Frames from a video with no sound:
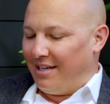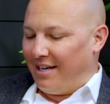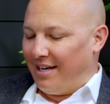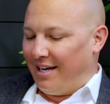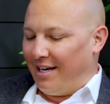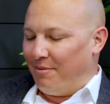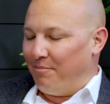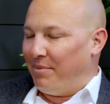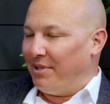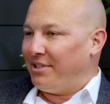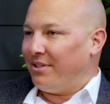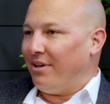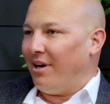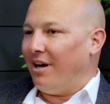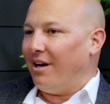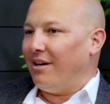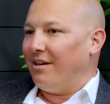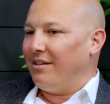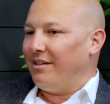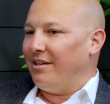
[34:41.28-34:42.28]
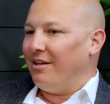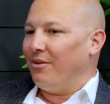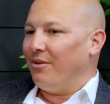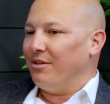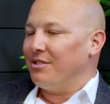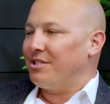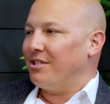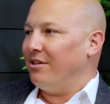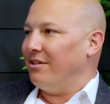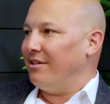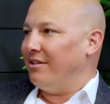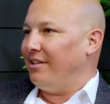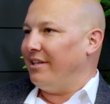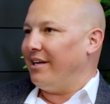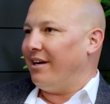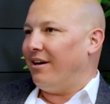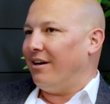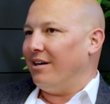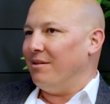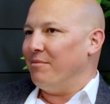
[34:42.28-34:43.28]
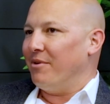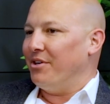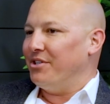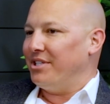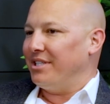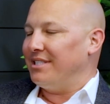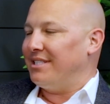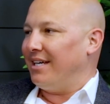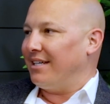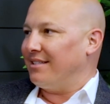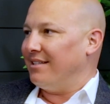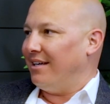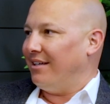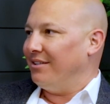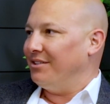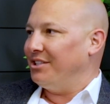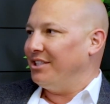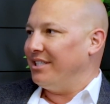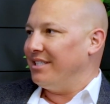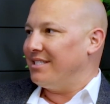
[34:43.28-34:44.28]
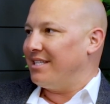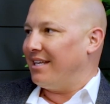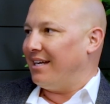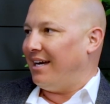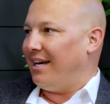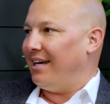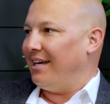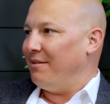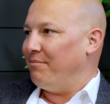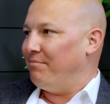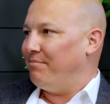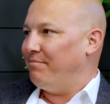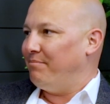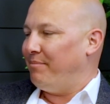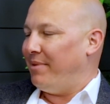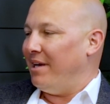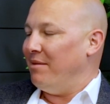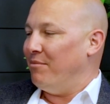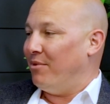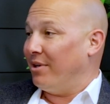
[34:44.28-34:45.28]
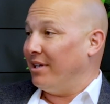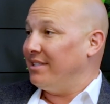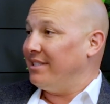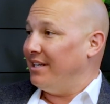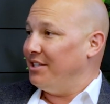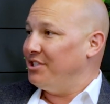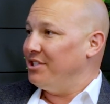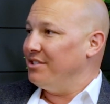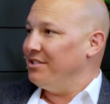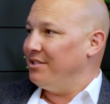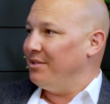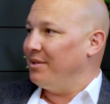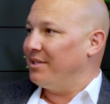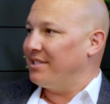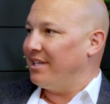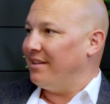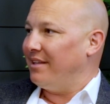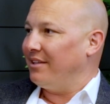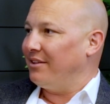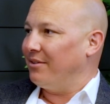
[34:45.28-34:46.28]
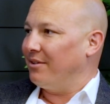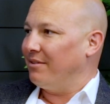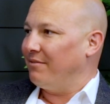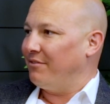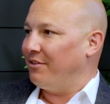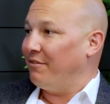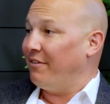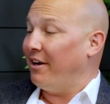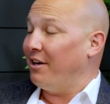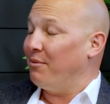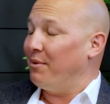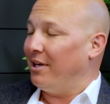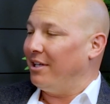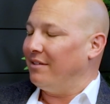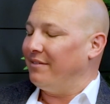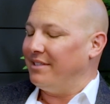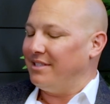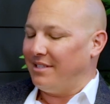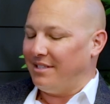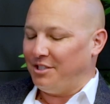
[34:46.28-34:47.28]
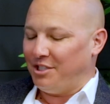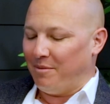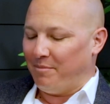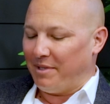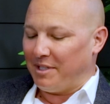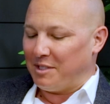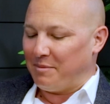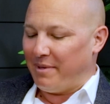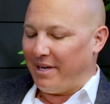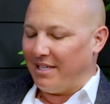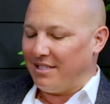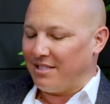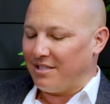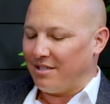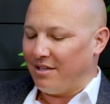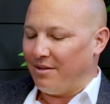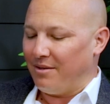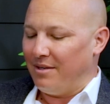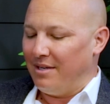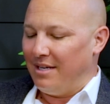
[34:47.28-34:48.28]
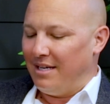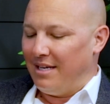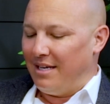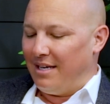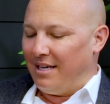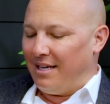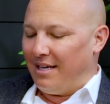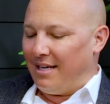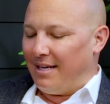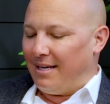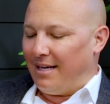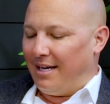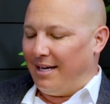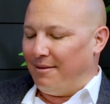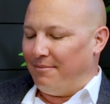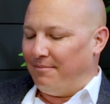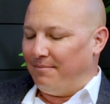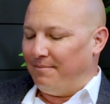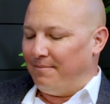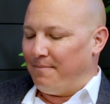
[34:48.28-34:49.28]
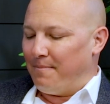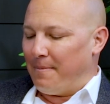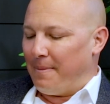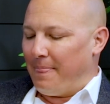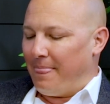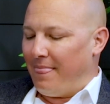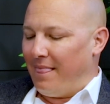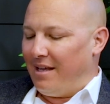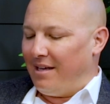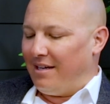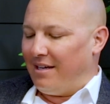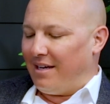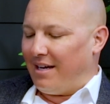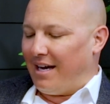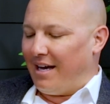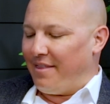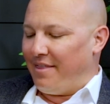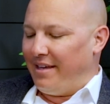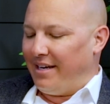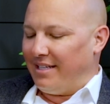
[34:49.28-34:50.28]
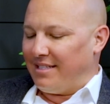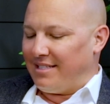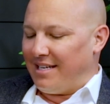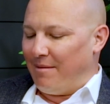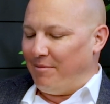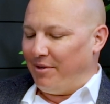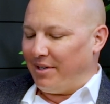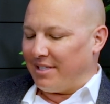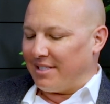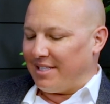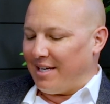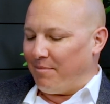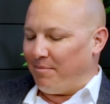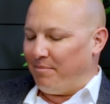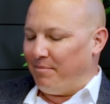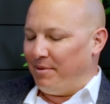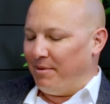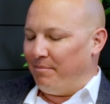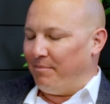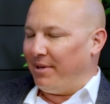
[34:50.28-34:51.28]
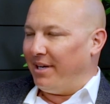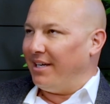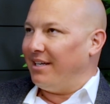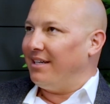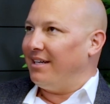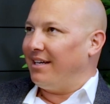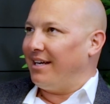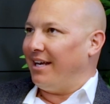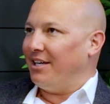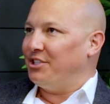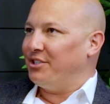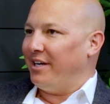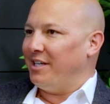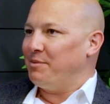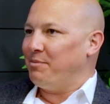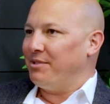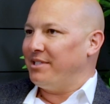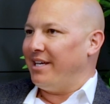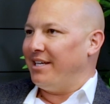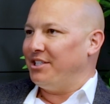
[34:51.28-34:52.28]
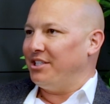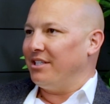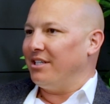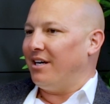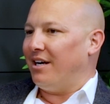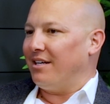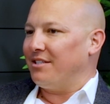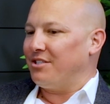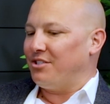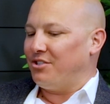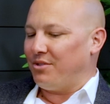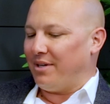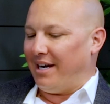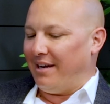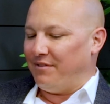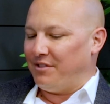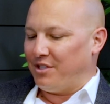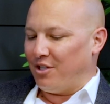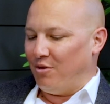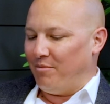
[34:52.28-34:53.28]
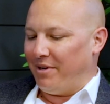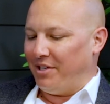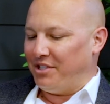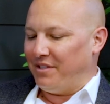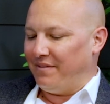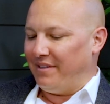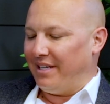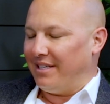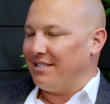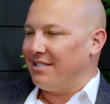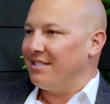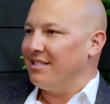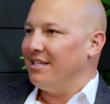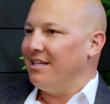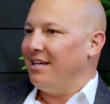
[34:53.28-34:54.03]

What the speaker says: But there certainly are emerging technologies that I pay more attention to because I think they're very relevant to the shipping space. So I think it's time to accept. But again, transportation costs drive so much of this.